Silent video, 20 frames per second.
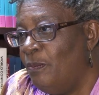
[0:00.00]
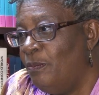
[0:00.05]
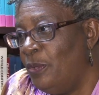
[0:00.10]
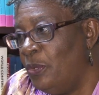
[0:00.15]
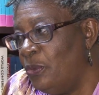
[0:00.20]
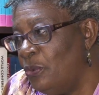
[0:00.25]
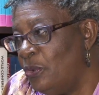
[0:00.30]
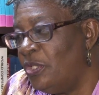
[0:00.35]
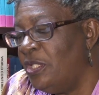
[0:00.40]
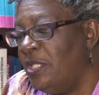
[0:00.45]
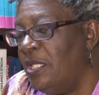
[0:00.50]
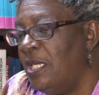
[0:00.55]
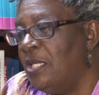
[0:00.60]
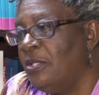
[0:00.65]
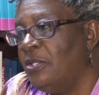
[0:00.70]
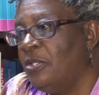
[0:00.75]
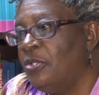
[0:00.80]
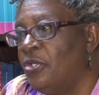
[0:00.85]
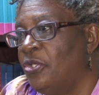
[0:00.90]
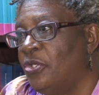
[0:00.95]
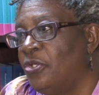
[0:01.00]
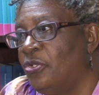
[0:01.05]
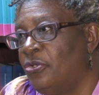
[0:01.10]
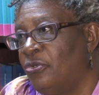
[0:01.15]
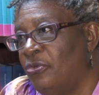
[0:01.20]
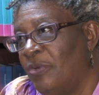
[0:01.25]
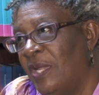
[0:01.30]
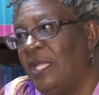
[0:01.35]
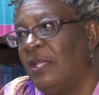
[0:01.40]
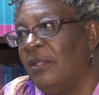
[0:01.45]
beauty and the
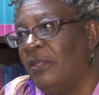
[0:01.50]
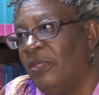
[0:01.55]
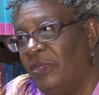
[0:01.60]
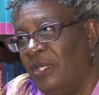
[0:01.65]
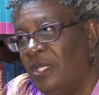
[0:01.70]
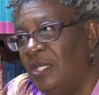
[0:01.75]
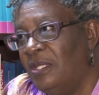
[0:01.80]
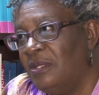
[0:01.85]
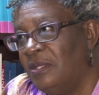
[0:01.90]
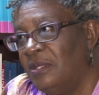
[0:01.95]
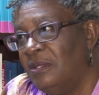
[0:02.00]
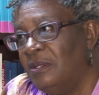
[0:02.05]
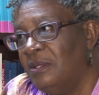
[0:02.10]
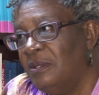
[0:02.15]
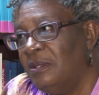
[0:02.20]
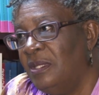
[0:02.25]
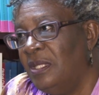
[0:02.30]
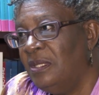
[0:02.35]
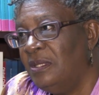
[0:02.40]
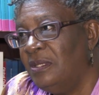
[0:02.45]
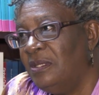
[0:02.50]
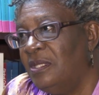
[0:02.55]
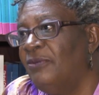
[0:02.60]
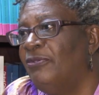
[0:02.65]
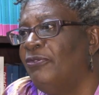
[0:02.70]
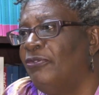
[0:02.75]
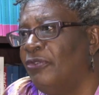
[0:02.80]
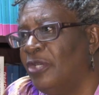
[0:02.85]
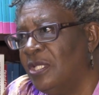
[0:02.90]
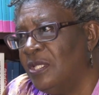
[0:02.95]
strength in
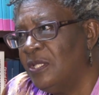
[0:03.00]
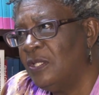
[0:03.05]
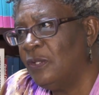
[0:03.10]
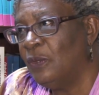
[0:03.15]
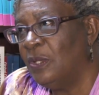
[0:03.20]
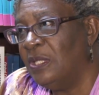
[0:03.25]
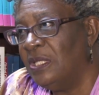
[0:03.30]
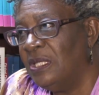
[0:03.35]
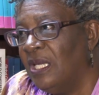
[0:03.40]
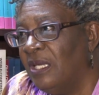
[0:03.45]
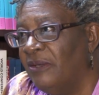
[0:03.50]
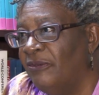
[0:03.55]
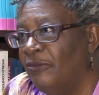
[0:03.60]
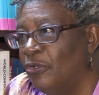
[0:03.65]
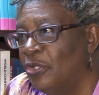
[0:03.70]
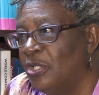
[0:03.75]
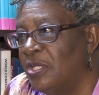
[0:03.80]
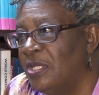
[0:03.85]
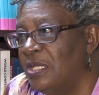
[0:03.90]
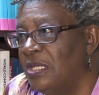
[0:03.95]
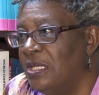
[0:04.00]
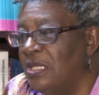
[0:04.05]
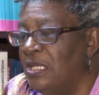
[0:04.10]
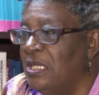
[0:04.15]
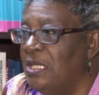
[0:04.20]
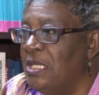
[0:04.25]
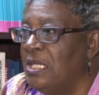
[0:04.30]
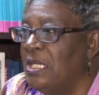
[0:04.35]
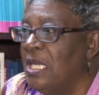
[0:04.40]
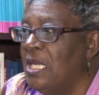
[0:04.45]
difference or in
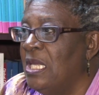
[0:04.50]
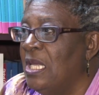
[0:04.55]
diversity,